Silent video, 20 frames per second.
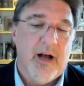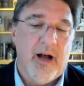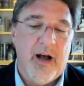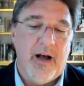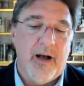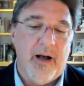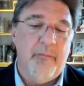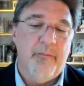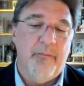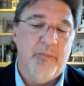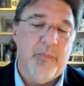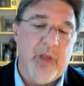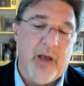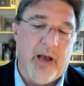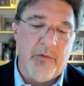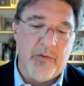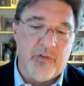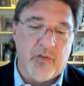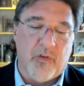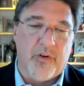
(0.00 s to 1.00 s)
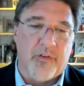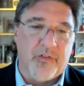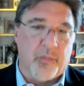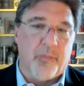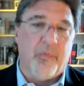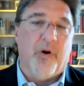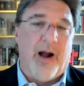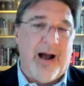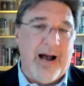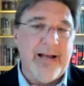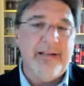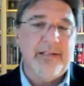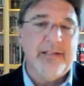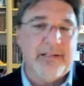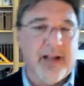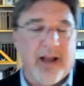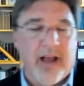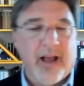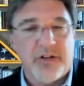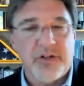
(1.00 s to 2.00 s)
Um, I was a little
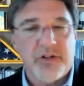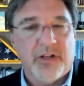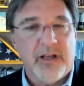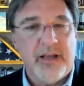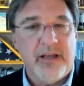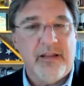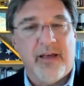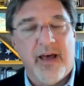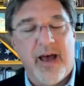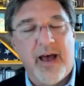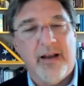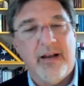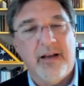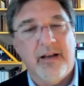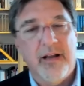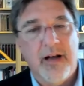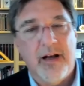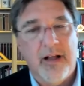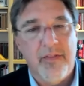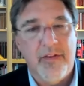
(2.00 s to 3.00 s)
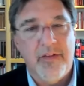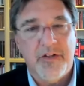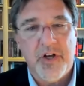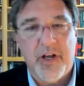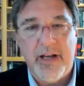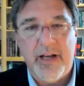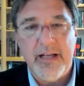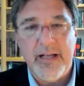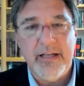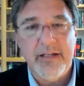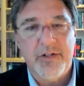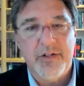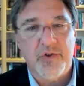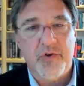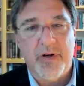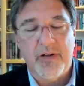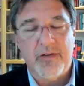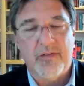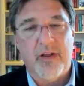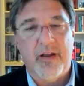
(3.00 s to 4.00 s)
surprised actually that uh, the Chinese
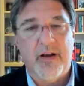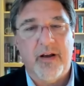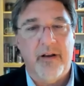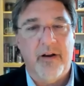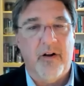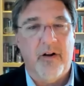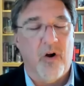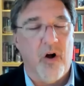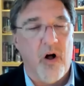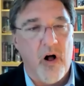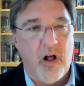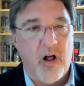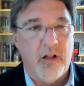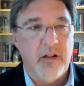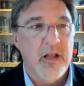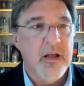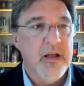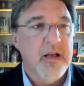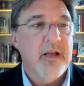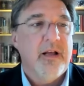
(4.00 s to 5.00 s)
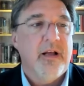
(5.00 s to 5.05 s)
translated it at all.